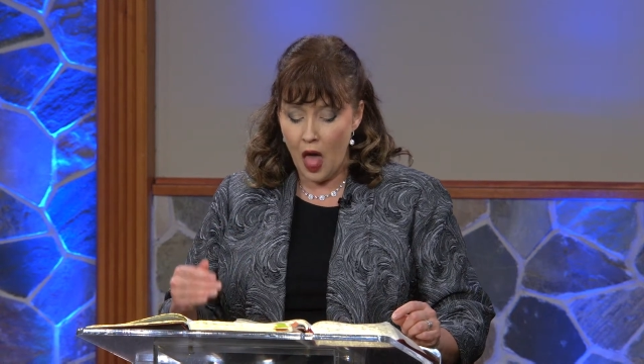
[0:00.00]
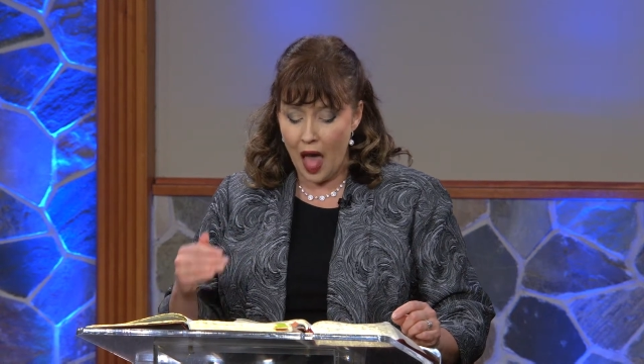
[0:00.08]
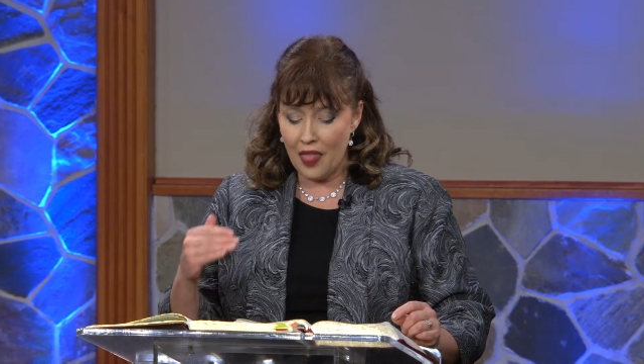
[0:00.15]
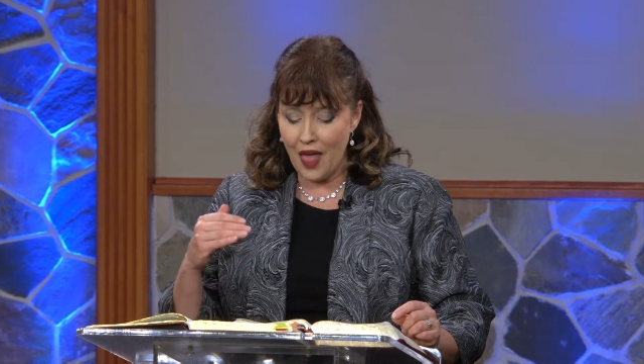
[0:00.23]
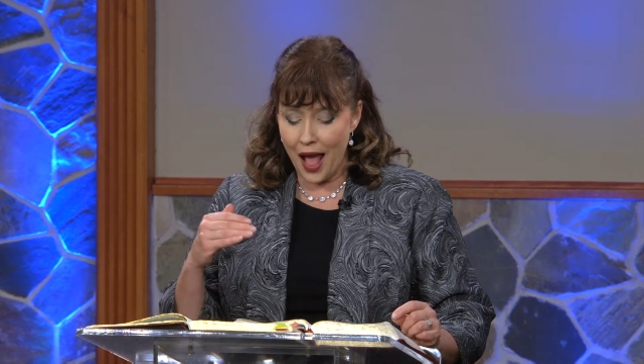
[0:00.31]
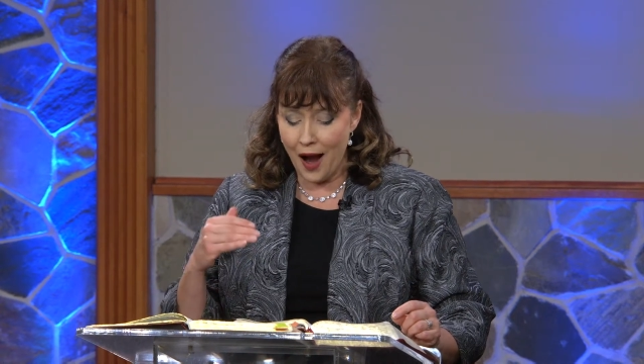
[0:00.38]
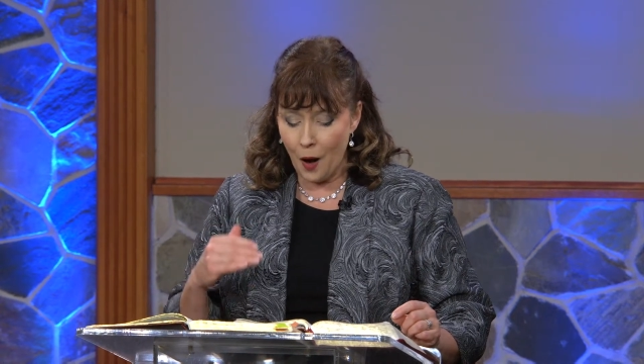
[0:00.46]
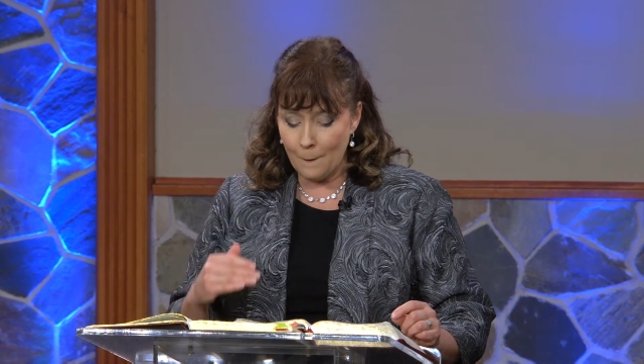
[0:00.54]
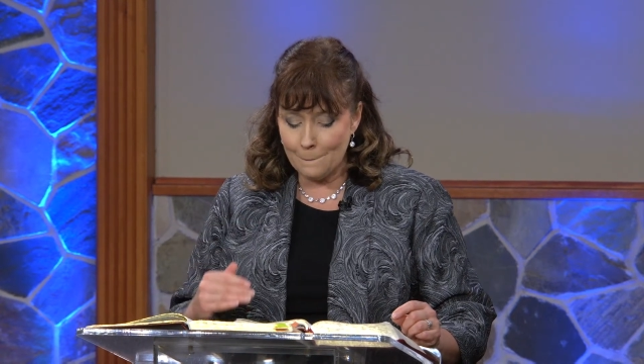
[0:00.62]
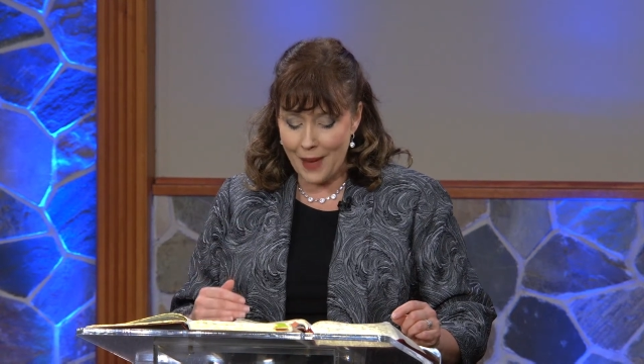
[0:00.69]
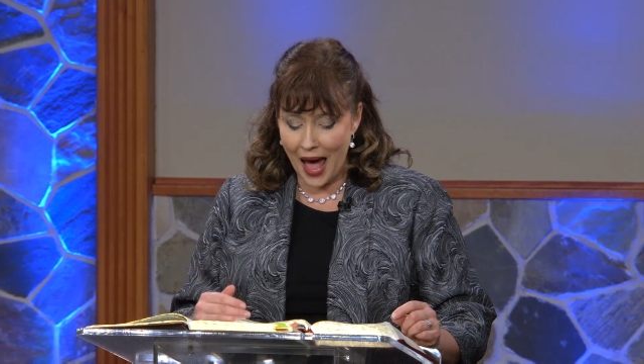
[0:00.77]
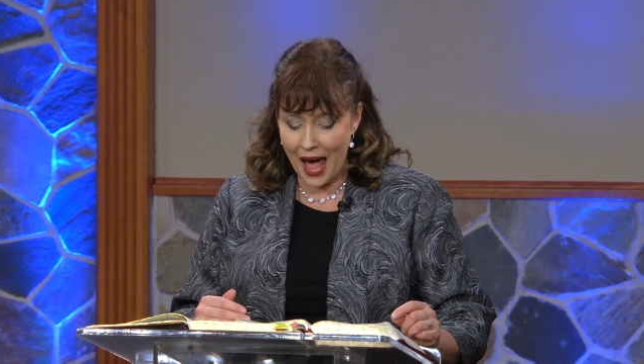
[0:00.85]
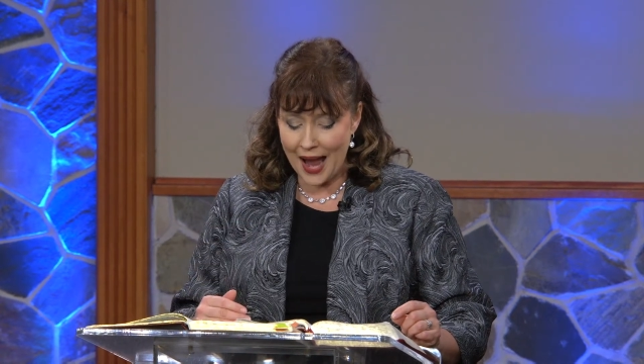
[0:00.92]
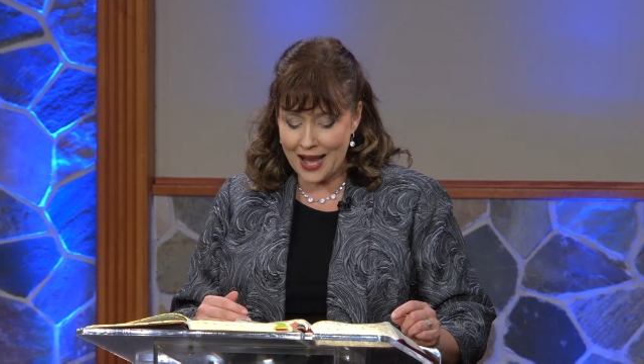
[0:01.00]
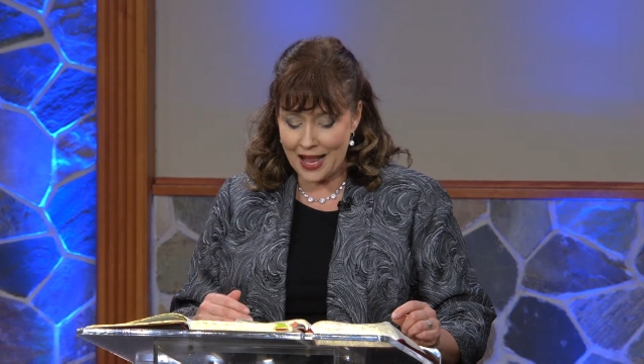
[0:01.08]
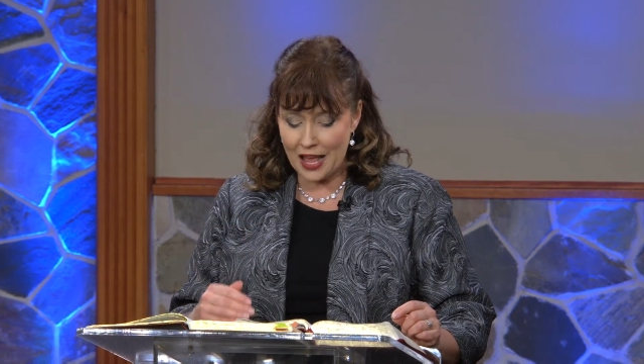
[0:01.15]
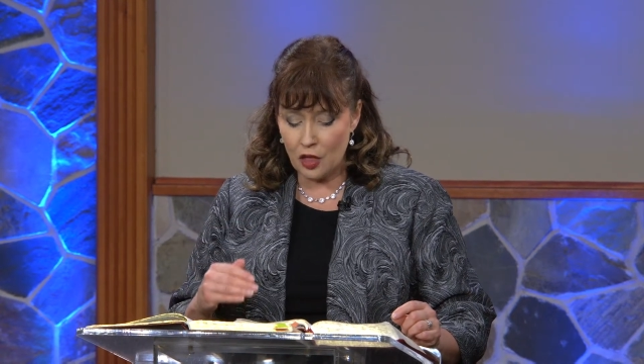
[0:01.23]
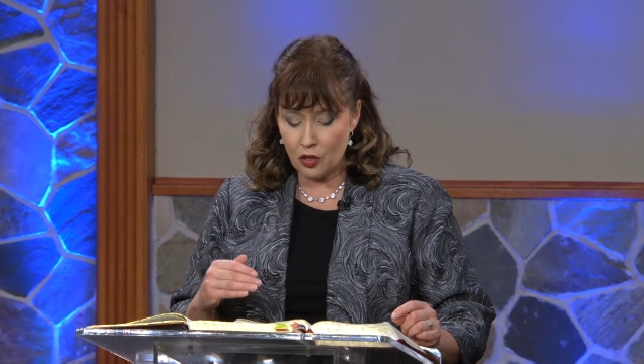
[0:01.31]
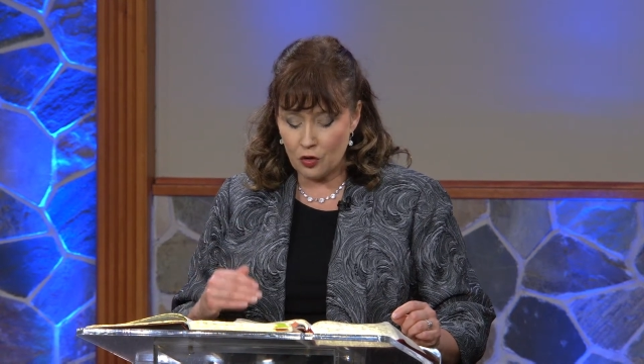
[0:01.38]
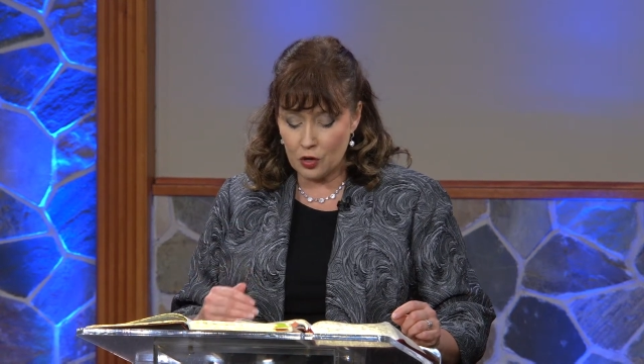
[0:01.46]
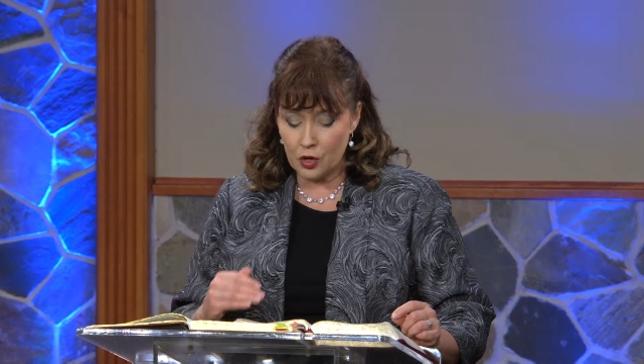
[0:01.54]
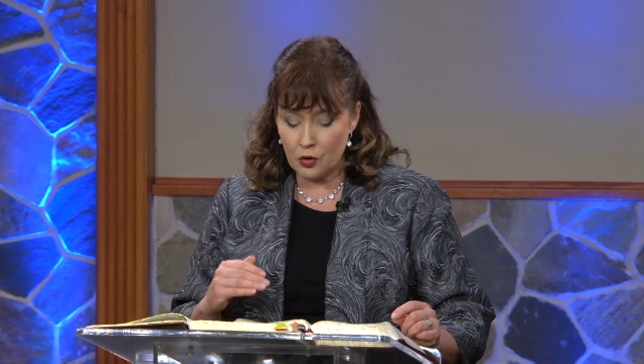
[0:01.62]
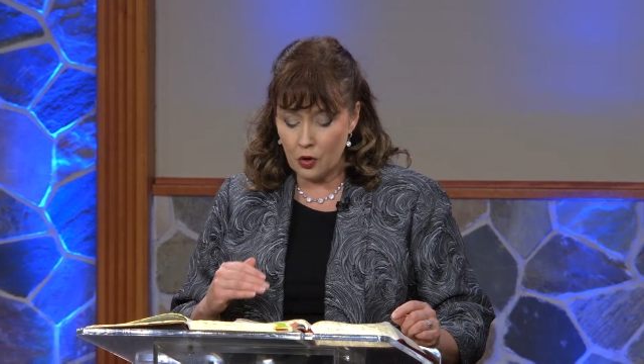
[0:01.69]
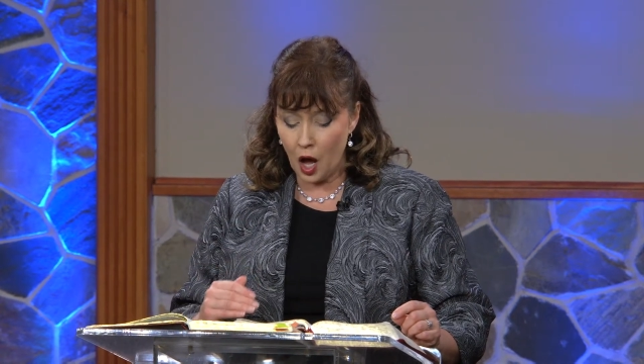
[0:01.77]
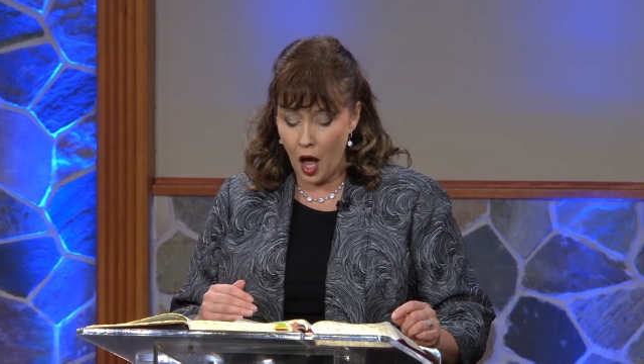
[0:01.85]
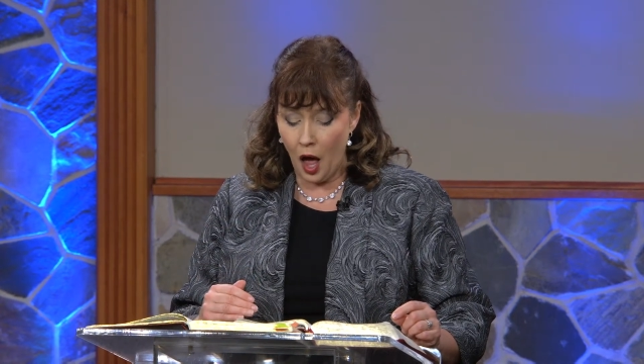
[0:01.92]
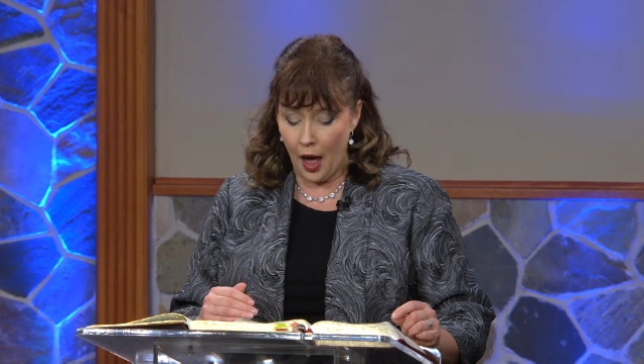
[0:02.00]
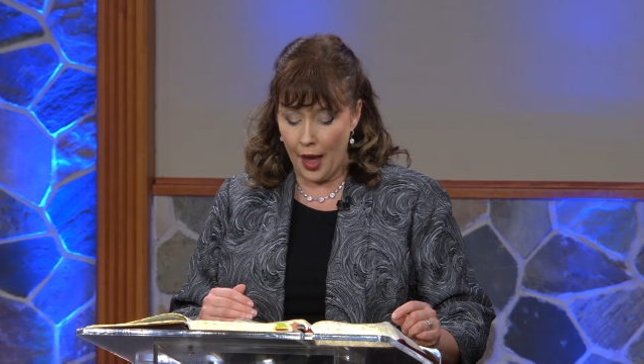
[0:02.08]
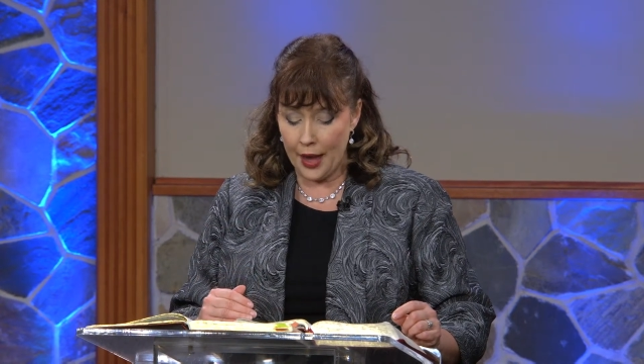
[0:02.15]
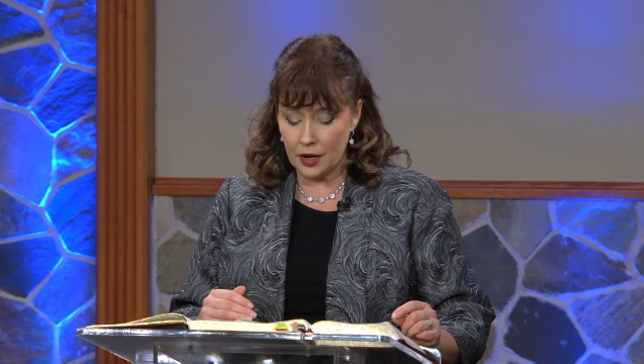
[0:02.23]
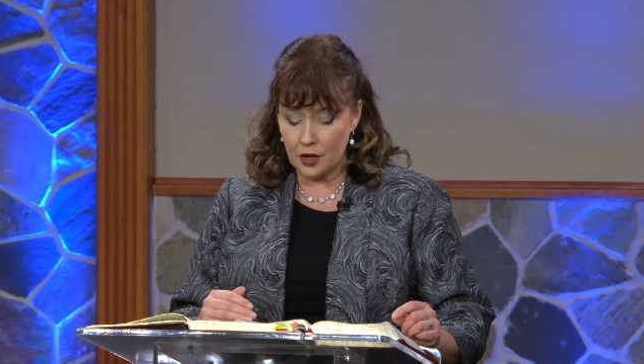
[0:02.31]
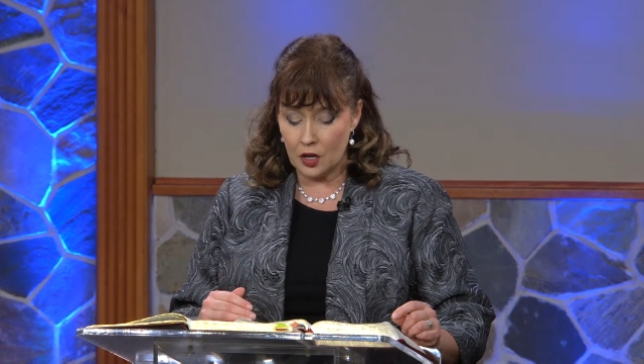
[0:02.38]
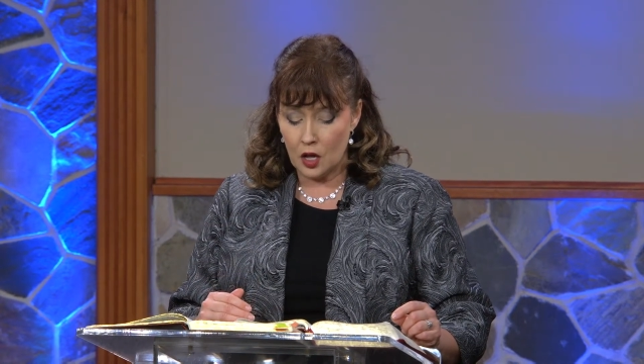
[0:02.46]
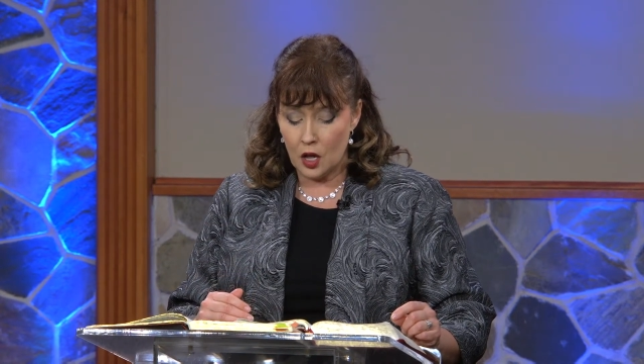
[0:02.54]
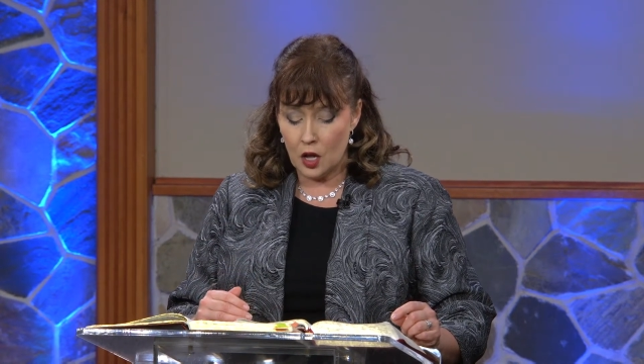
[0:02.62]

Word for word: and they are mighty through God